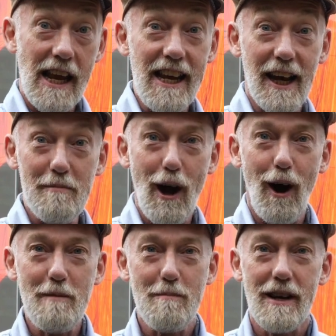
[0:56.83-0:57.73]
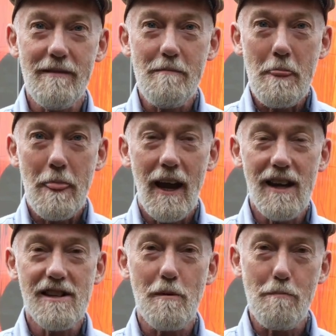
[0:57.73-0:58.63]
here behind me,
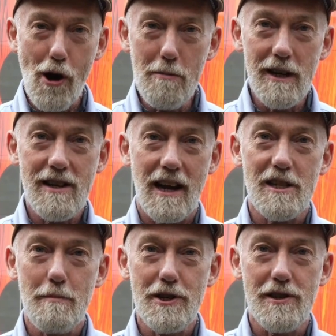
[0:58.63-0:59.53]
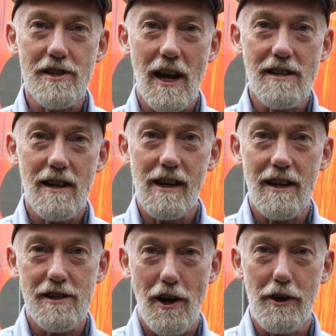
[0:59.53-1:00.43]
is the permanent exhibition centre
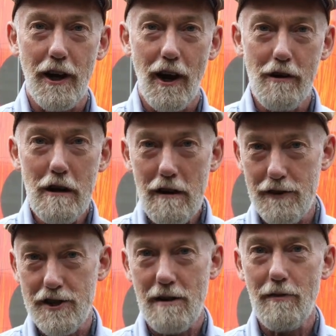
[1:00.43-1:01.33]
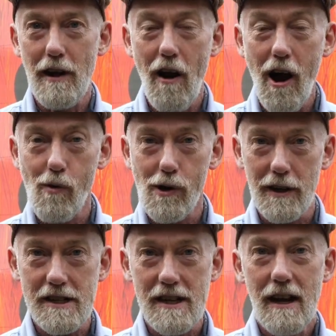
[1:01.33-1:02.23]
in Tokyo for some of their
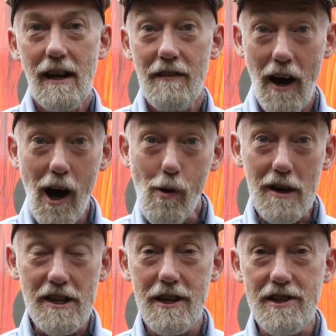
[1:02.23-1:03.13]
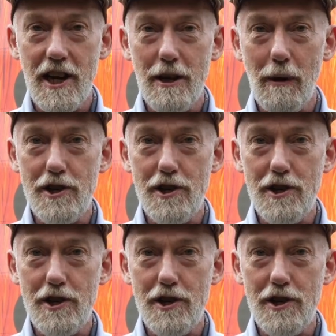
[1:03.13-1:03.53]
artworks. The artworks are continually